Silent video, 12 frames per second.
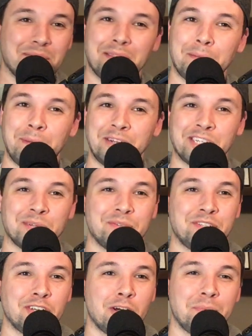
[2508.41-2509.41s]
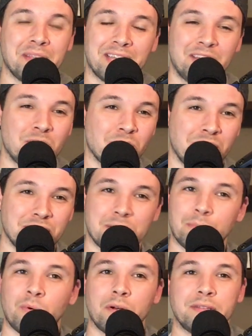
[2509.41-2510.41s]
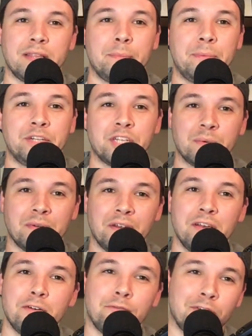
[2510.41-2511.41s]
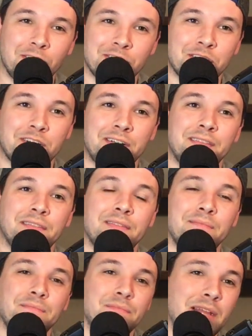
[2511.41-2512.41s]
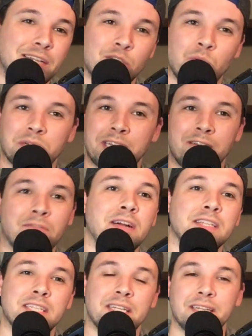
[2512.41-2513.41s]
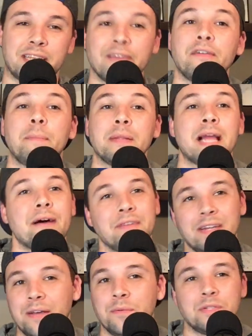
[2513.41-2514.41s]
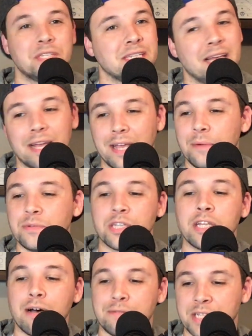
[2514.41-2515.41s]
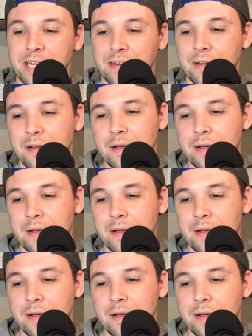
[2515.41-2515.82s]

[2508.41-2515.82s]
the pitching would show up and then get no run support, and then the pitching would falter and they'd score 10 runs and give up 11. It was just it was a tough scene.